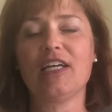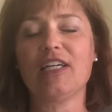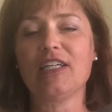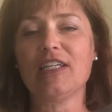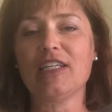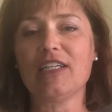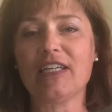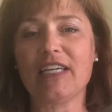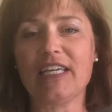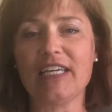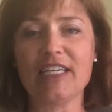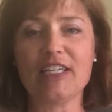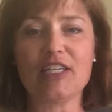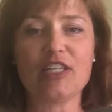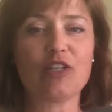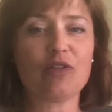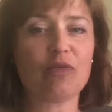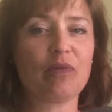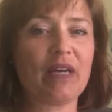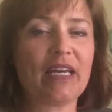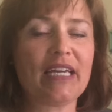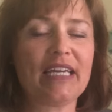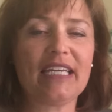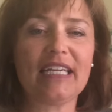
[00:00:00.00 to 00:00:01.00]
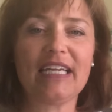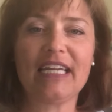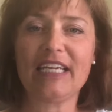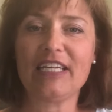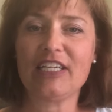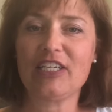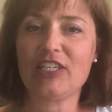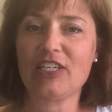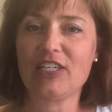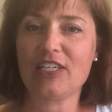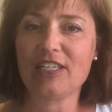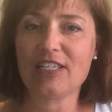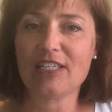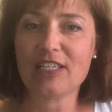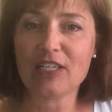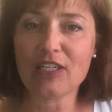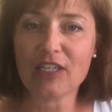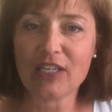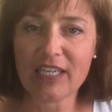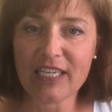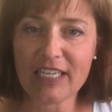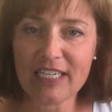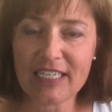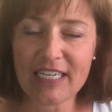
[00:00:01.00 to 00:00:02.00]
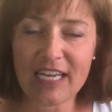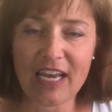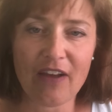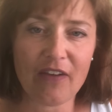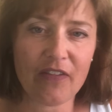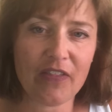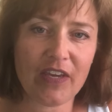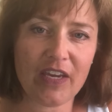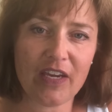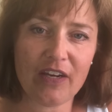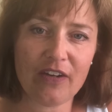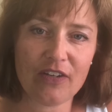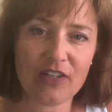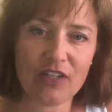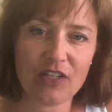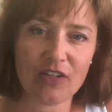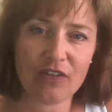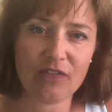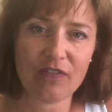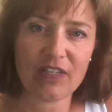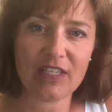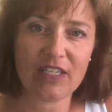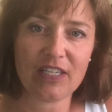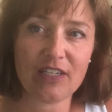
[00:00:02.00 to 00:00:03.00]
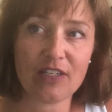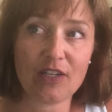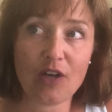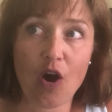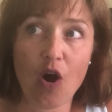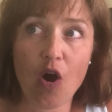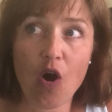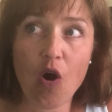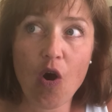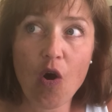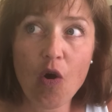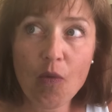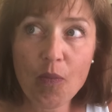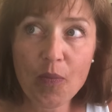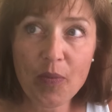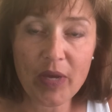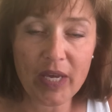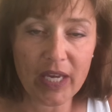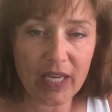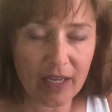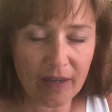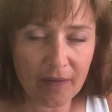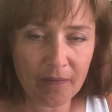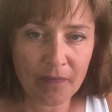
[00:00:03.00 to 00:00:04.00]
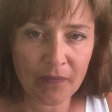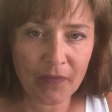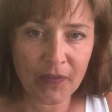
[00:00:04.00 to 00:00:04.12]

looking to regulations, looking to healthcare services, hoping